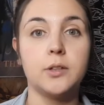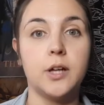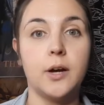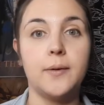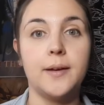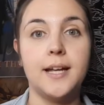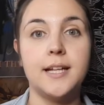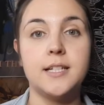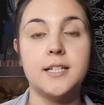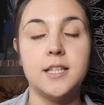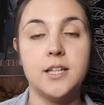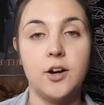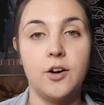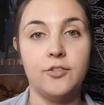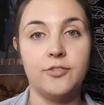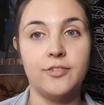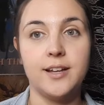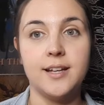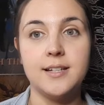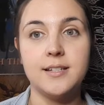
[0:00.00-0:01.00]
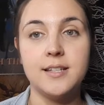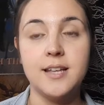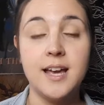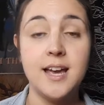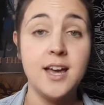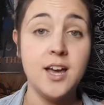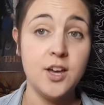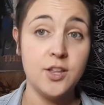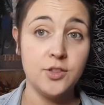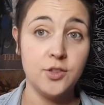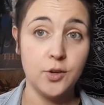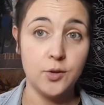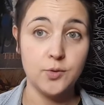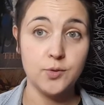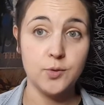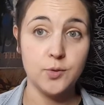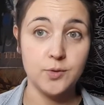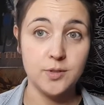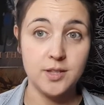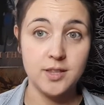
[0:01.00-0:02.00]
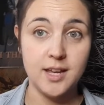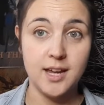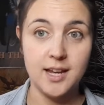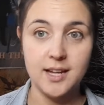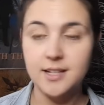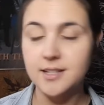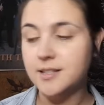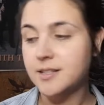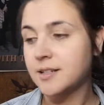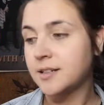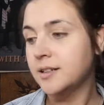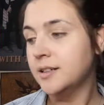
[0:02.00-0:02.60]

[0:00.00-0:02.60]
going into the office, those sorts of things.